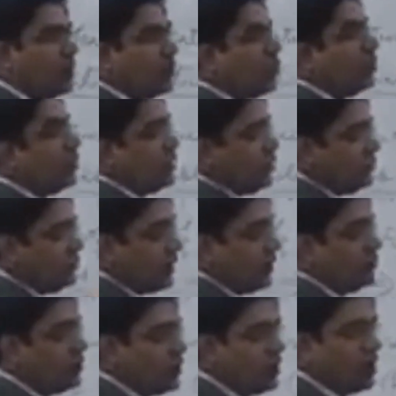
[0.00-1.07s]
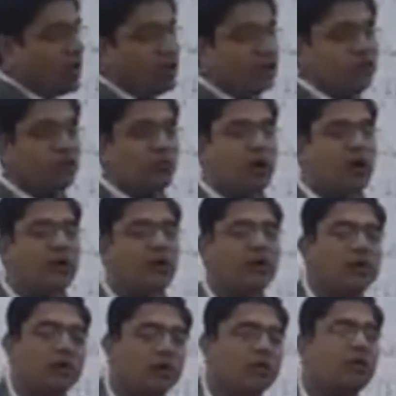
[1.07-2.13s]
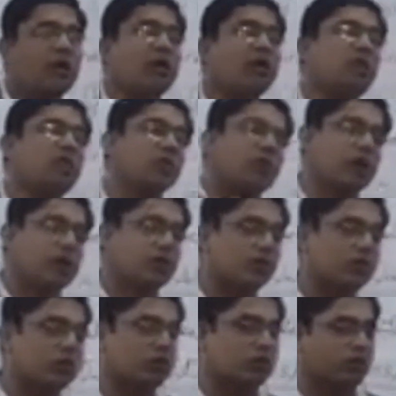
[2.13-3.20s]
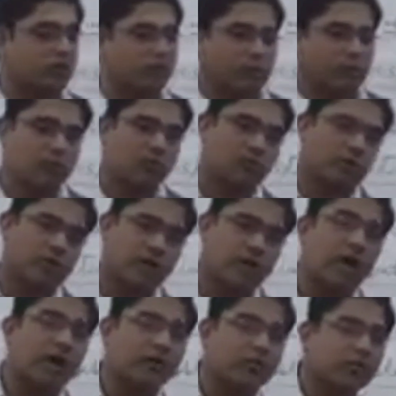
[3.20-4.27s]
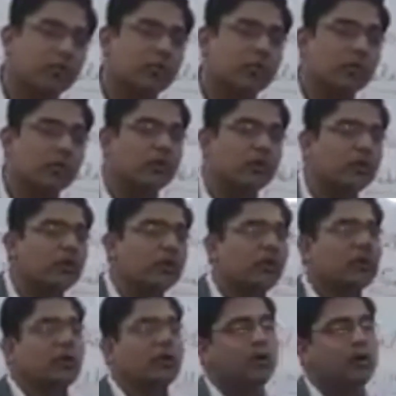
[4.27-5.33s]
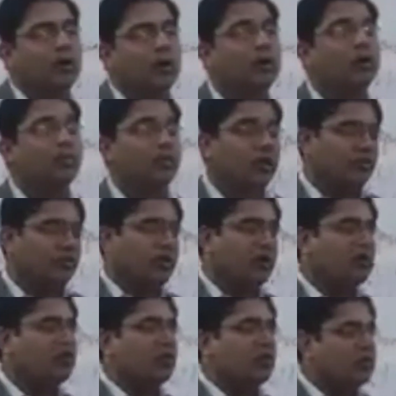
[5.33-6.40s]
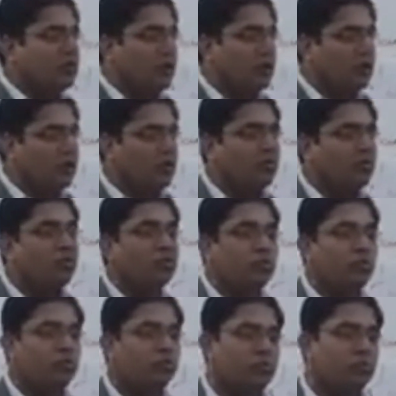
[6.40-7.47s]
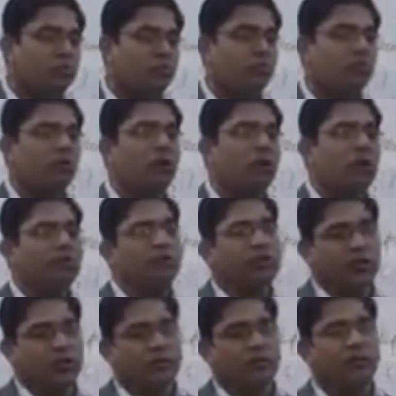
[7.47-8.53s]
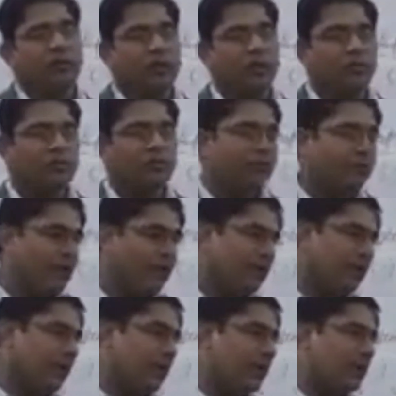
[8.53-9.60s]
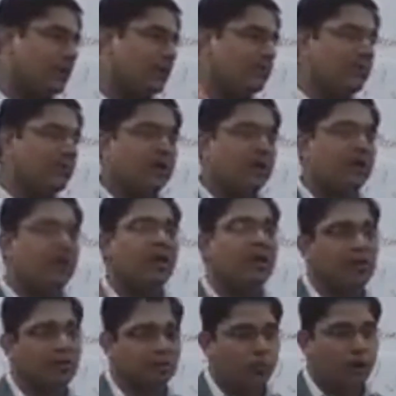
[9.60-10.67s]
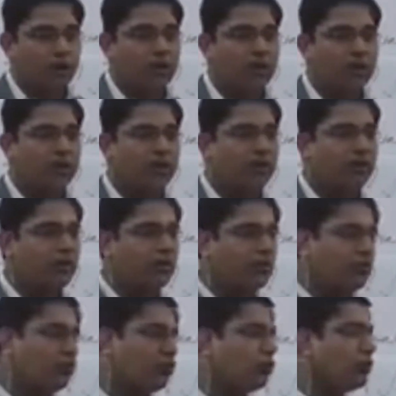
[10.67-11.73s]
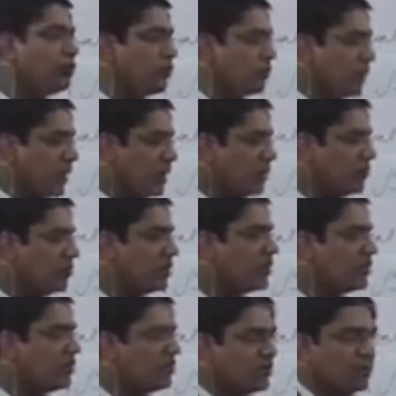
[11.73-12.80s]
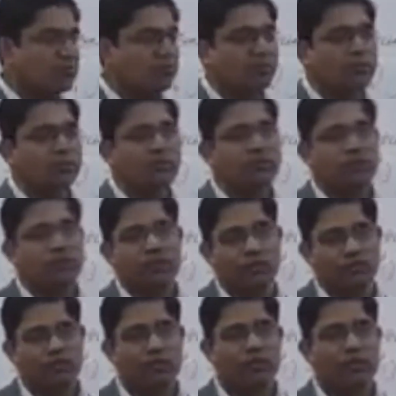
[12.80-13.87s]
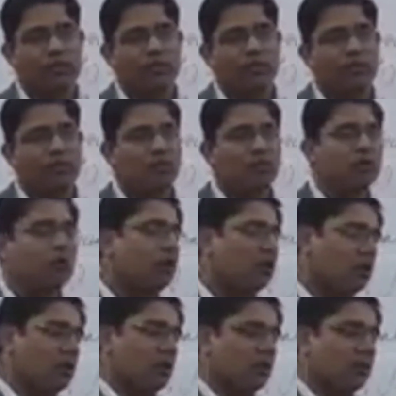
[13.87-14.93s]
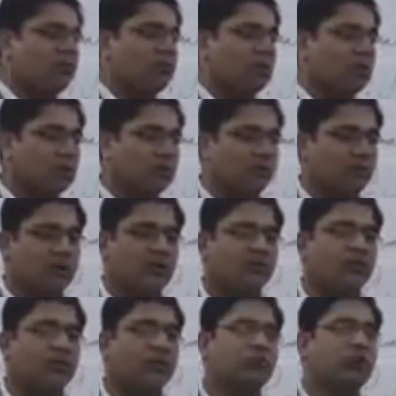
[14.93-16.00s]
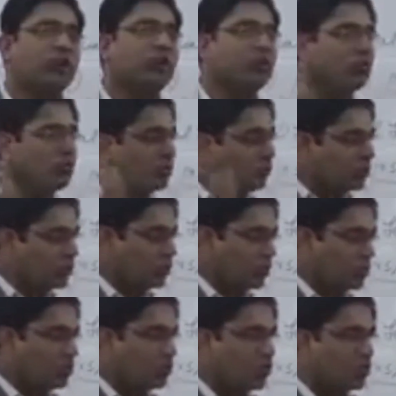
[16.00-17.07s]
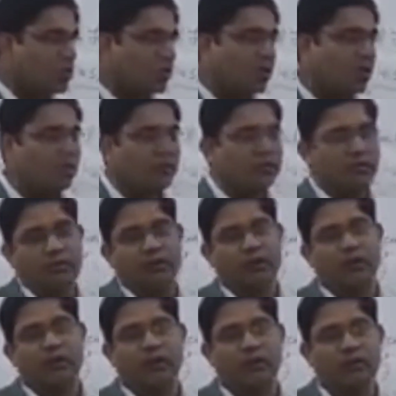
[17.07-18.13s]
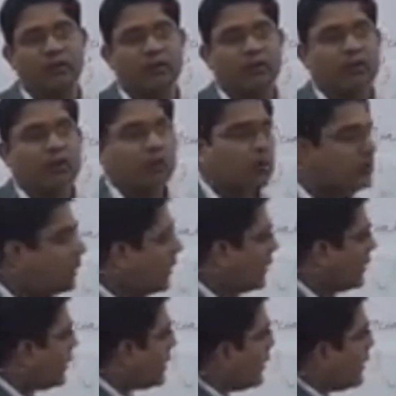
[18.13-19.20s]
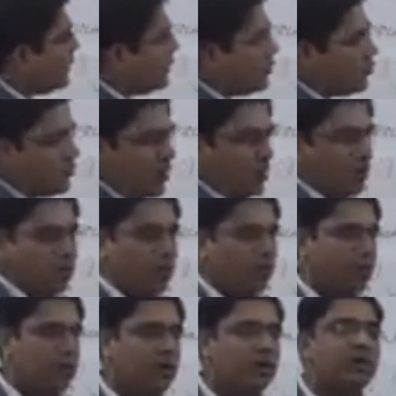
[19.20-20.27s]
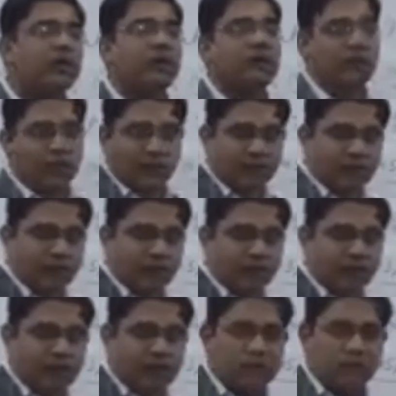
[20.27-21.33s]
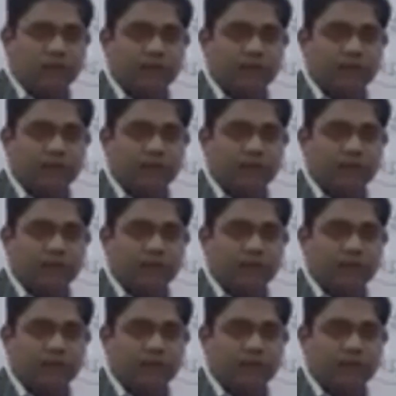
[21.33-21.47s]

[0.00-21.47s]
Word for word: Only when your right is violated, then you can go to the Supreme Court and High Court. It means that somebody, you should, you should objectively feel that my right is violated. You should provide certain substance and objective uh, objective evidences, then you go to the court and tell them my right is violated and they will enforce it.